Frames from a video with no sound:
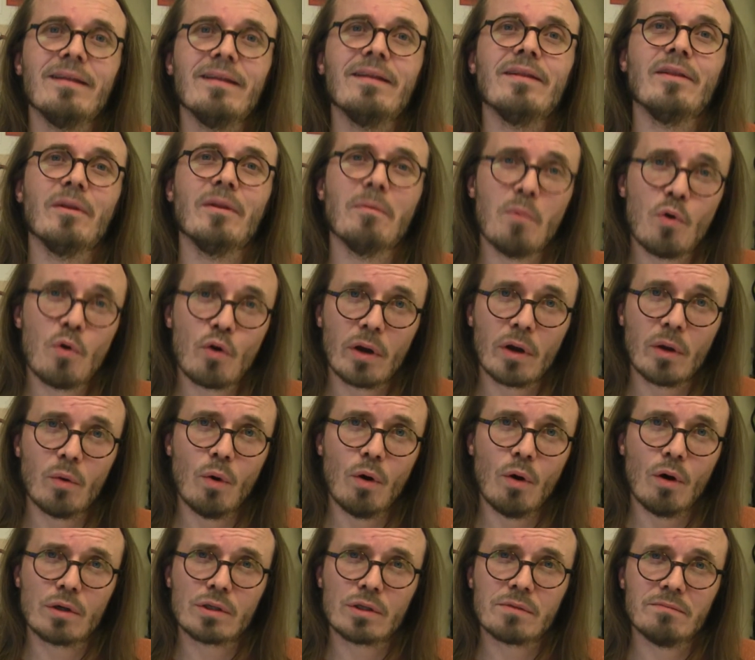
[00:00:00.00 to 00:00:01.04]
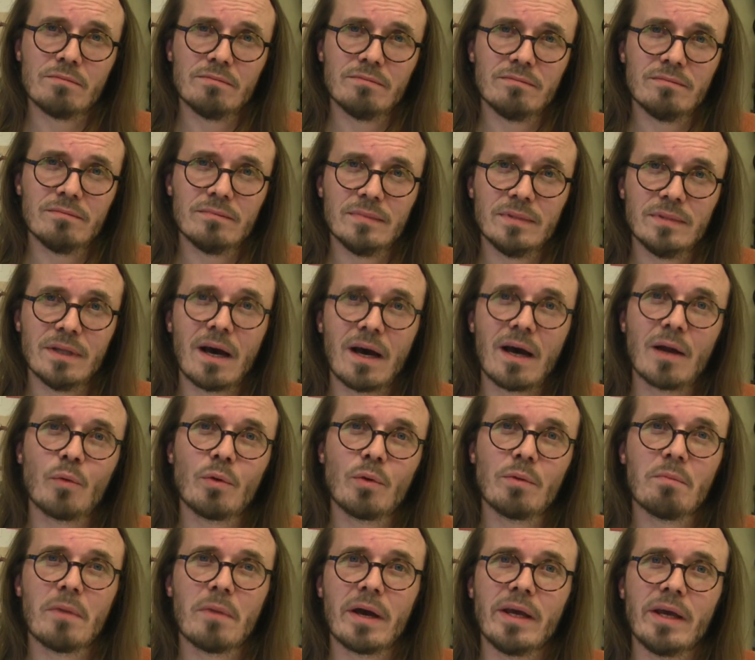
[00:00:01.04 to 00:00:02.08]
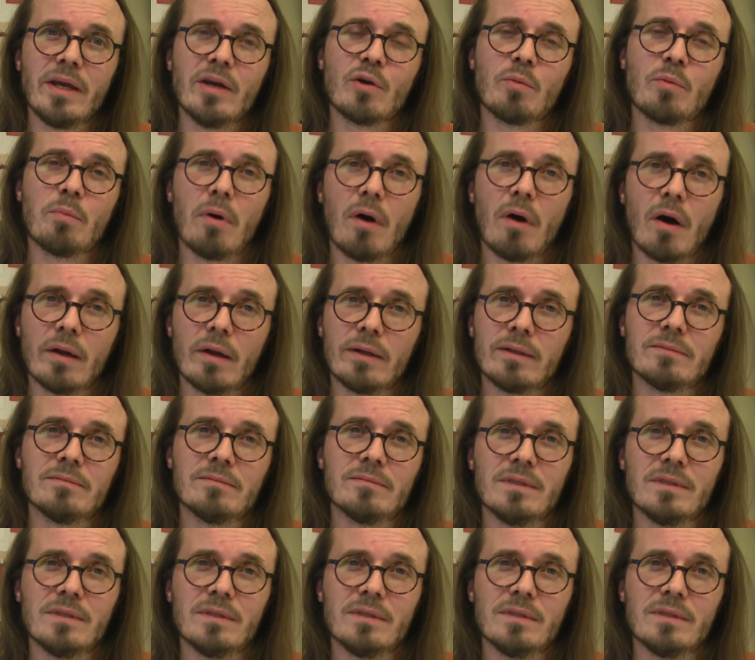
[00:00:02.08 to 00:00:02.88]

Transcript: The morning walks, not with my earpod